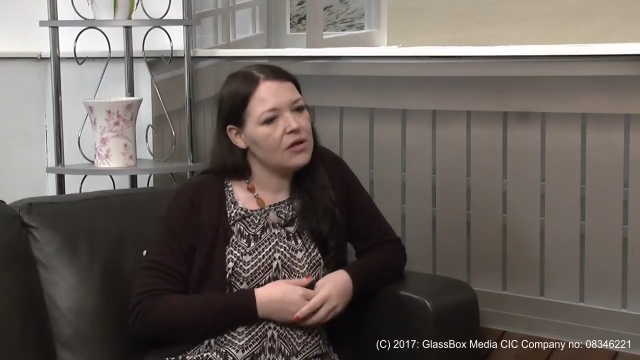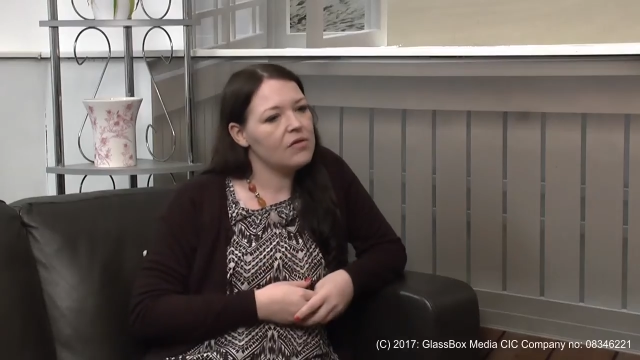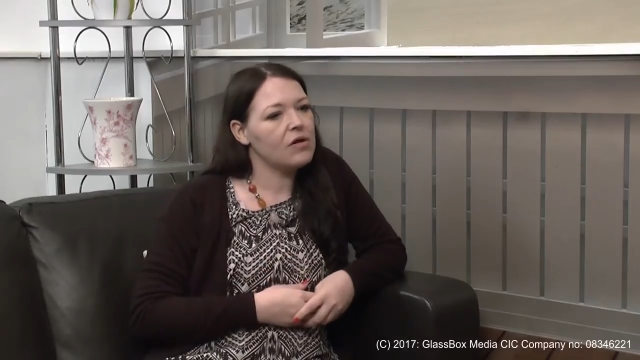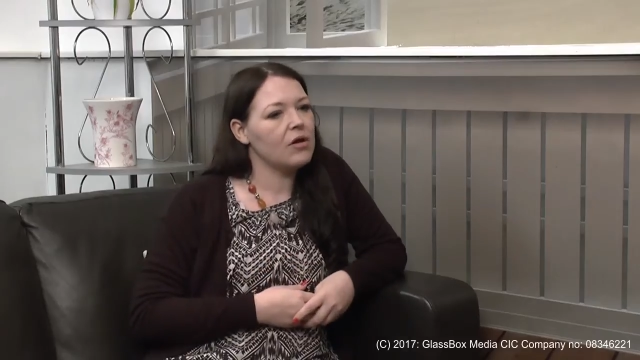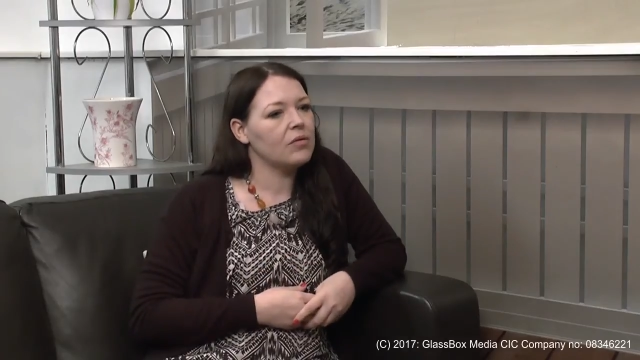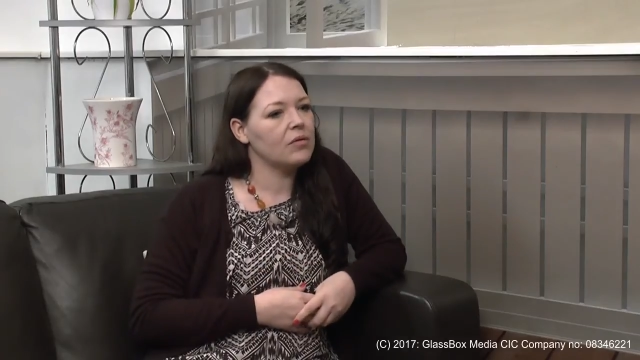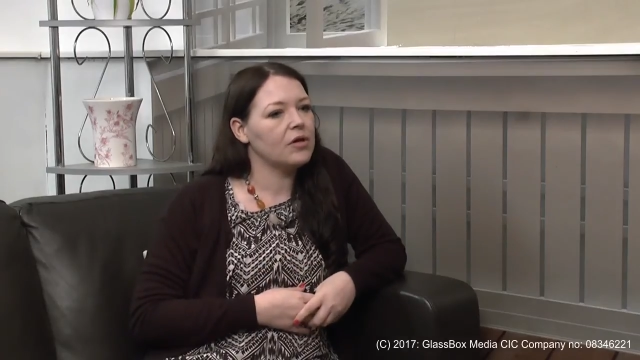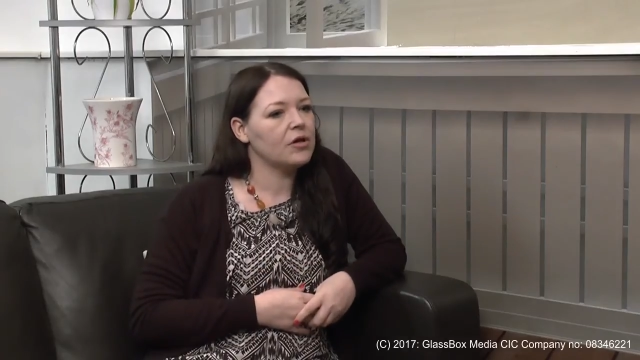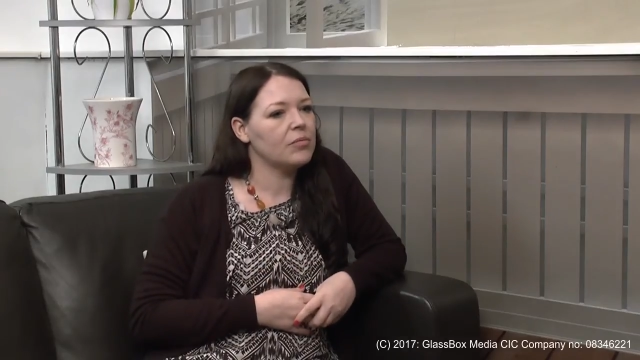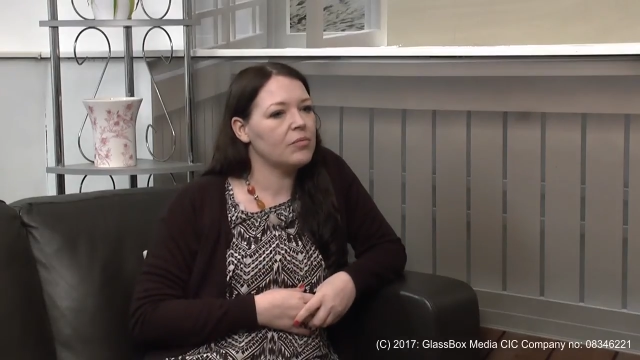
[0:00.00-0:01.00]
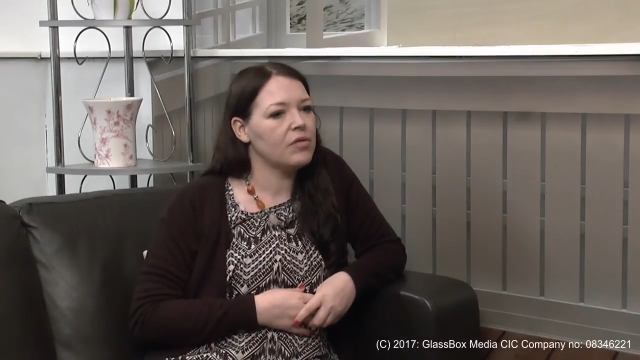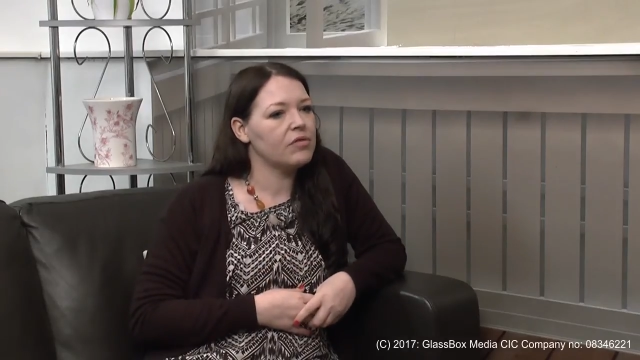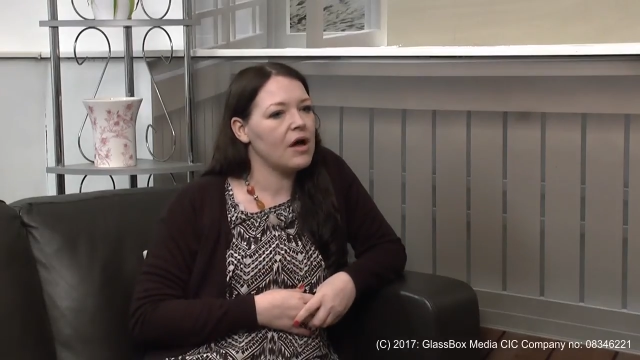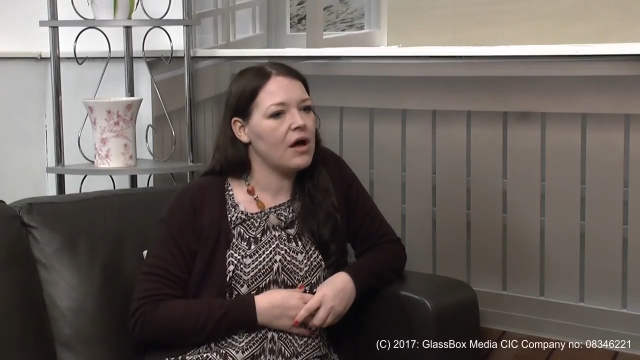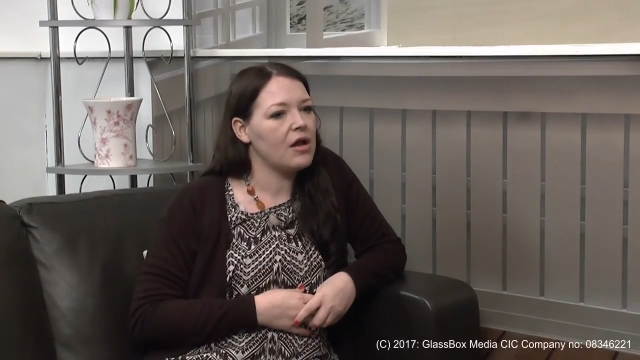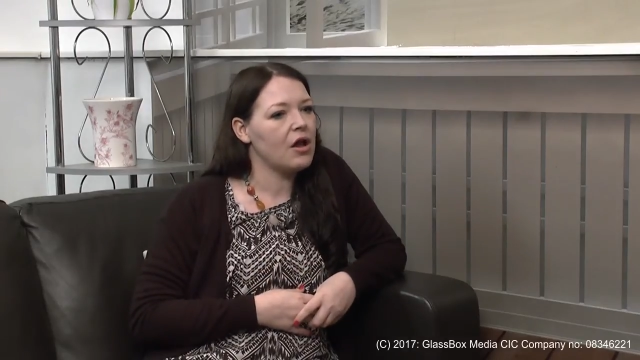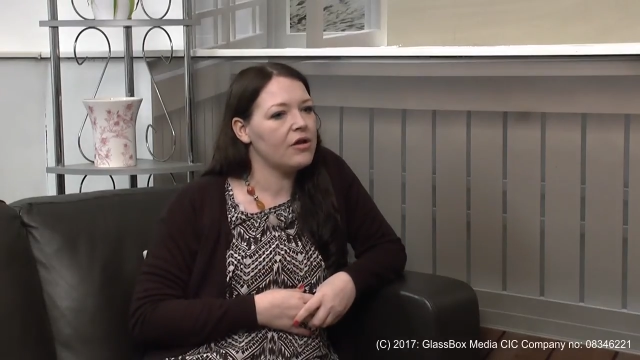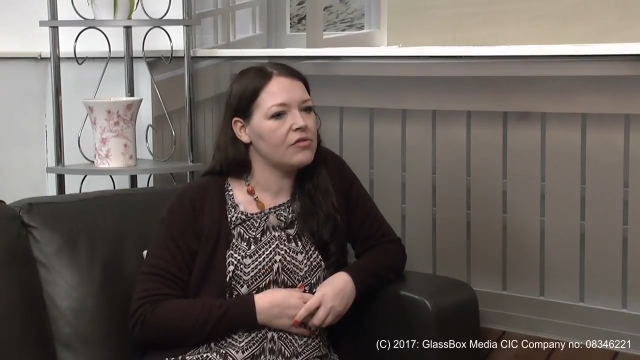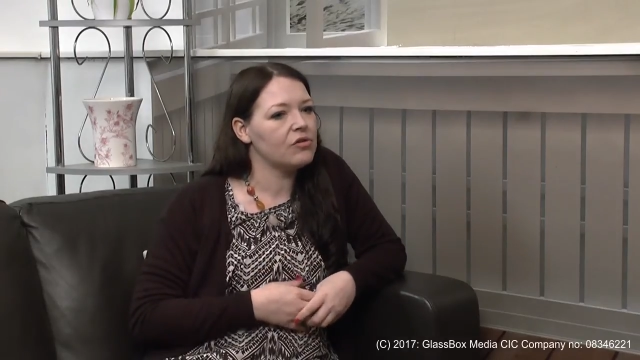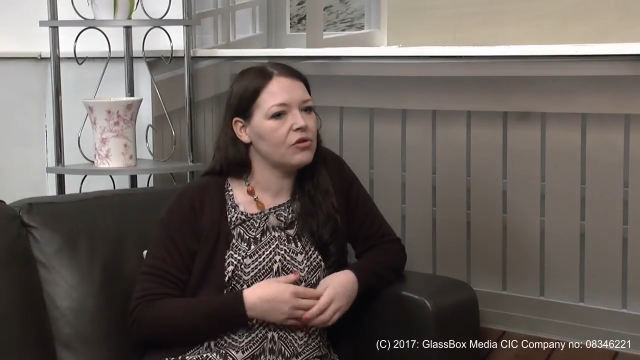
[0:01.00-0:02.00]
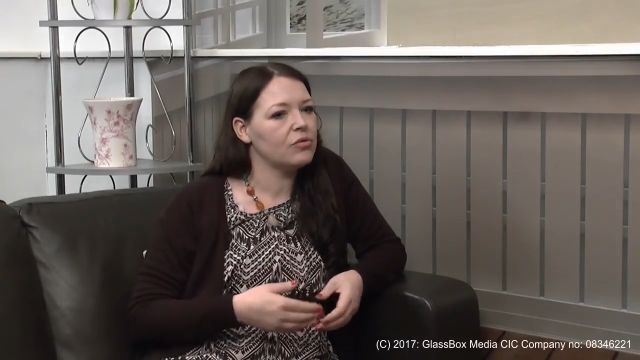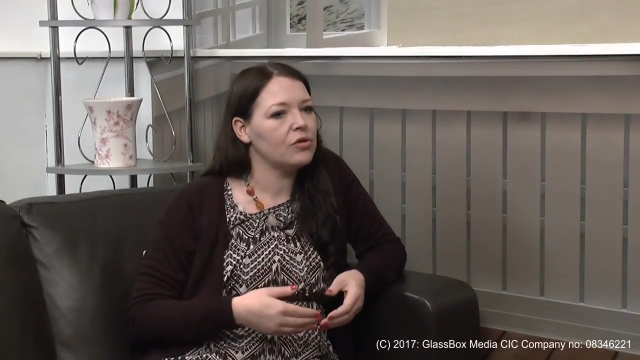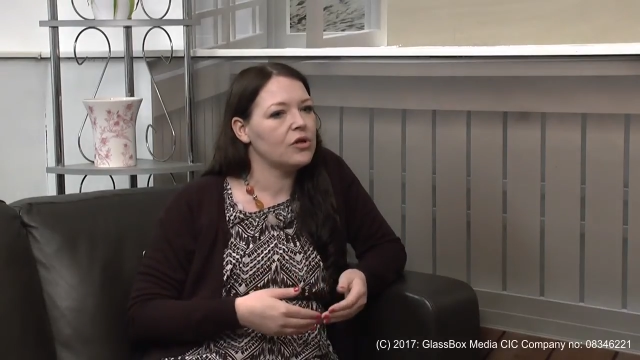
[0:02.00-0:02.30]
So with that, I like to